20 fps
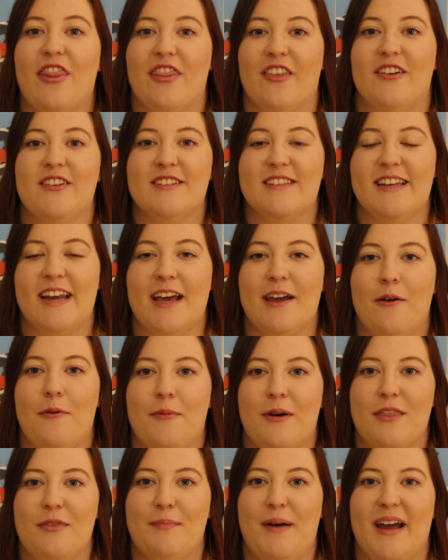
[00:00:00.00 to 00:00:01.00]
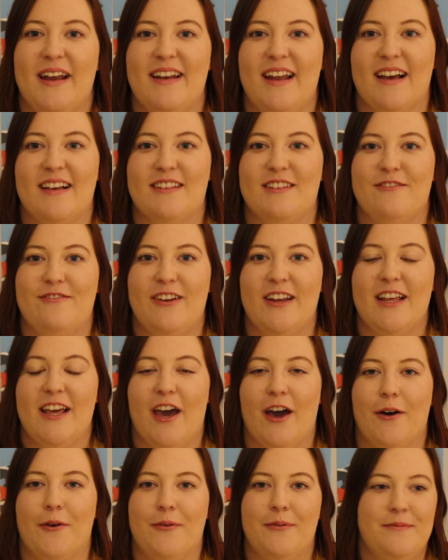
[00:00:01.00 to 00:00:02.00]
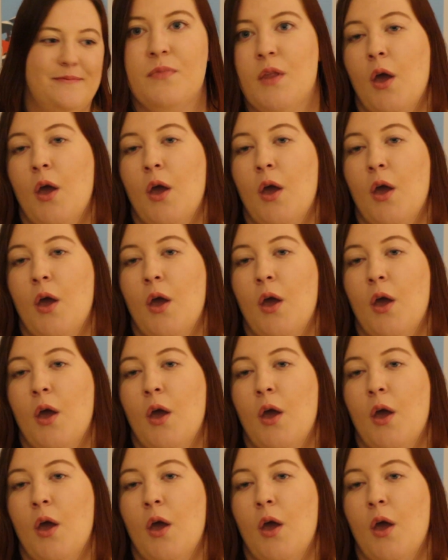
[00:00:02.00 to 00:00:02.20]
Thursday with my next video.